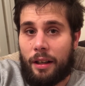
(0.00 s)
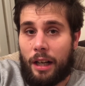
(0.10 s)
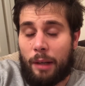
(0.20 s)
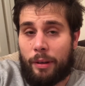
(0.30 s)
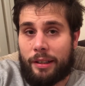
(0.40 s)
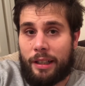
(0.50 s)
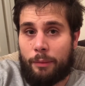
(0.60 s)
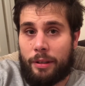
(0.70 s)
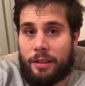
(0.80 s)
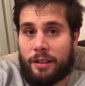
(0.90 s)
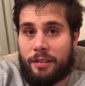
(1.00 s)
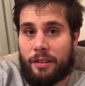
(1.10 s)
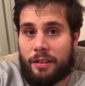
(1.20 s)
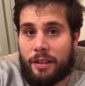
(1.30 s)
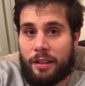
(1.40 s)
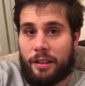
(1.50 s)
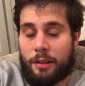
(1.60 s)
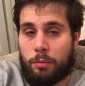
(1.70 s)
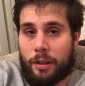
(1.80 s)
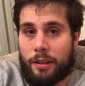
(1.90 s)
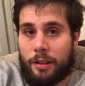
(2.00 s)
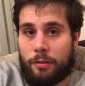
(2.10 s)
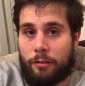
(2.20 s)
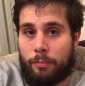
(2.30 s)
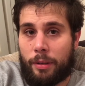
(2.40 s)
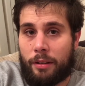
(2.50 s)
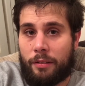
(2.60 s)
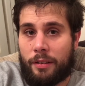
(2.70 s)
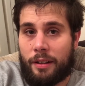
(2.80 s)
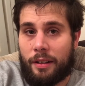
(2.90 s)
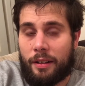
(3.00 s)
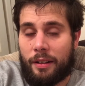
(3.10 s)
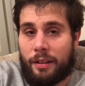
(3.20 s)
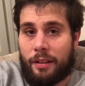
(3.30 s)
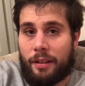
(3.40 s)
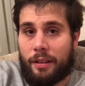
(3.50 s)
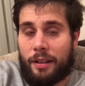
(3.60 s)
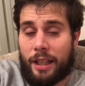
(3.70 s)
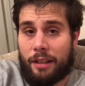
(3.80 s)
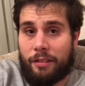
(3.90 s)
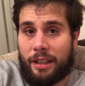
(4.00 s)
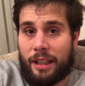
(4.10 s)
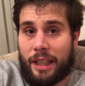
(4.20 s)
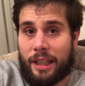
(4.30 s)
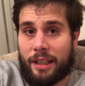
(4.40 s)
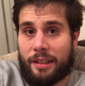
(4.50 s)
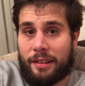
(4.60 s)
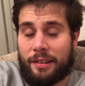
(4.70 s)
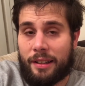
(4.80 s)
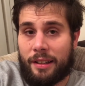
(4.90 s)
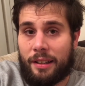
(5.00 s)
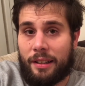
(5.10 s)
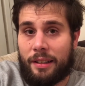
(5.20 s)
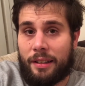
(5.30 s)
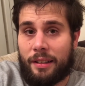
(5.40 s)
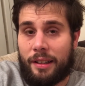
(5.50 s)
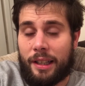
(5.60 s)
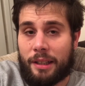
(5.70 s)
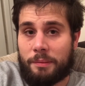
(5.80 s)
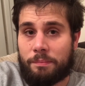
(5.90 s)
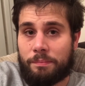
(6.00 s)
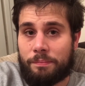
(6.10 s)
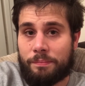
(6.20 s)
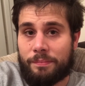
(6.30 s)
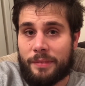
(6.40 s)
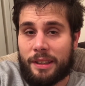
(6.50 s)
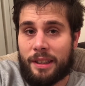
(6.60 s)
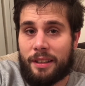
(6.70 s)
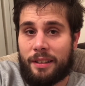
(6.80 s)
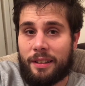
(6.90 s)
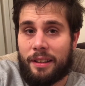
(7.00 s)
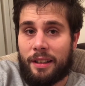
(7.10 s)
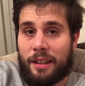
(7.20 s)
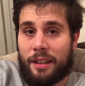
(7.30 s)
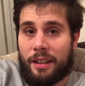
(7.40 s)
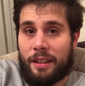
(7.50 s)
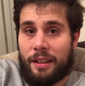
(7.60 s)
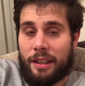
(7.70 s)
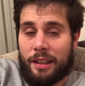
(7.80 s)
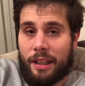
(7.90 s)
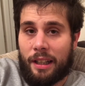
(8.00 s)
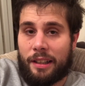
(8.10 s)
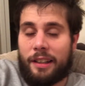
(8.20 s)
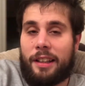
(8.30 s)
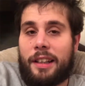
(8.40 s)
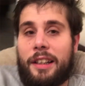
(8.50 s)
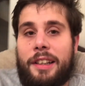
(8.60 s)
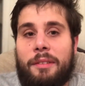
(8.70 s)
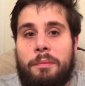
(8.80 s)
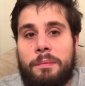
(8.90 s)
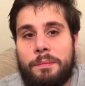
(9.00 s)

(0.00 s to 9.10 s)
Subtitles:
I imagine they'll be just as good as ones with milk, dairy, eggs, and yeah. So, let's go to the kitchen.